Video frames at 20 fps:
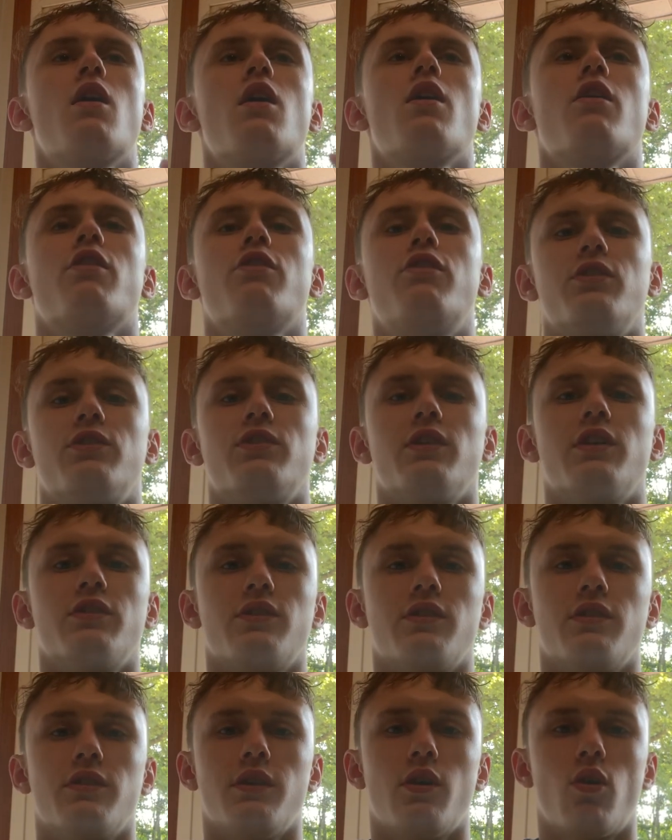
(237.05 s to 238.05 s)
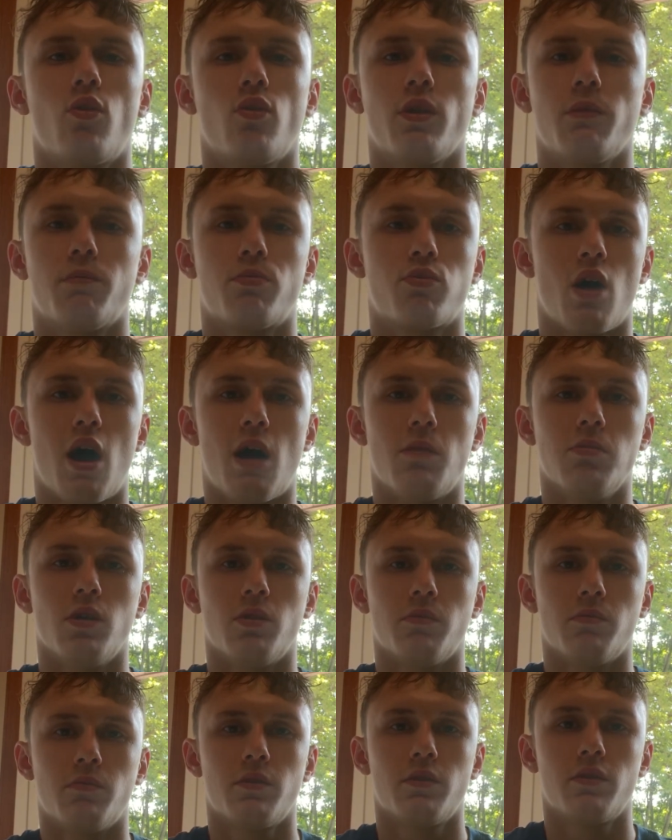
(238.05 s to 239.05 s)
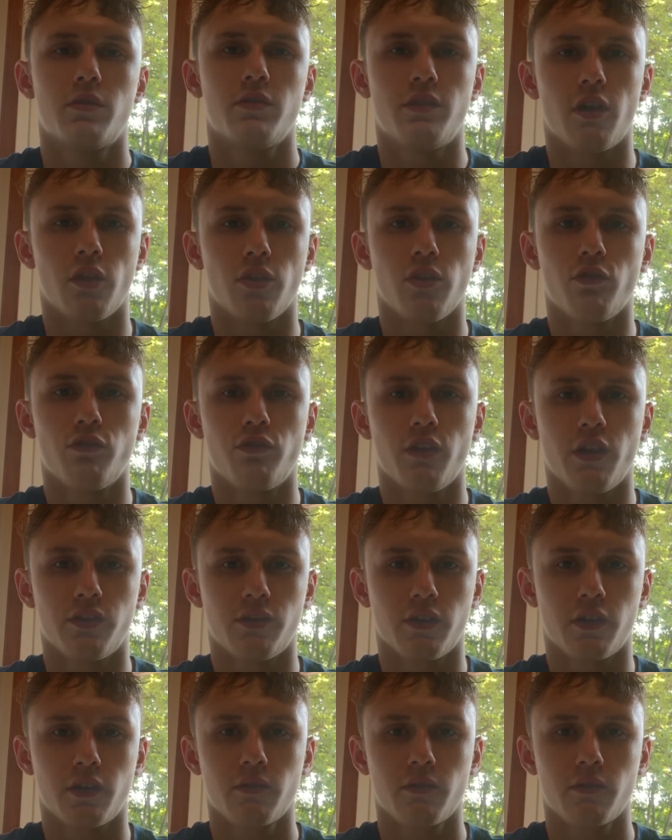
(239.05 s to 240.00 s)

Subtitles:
the only problem that they're facing?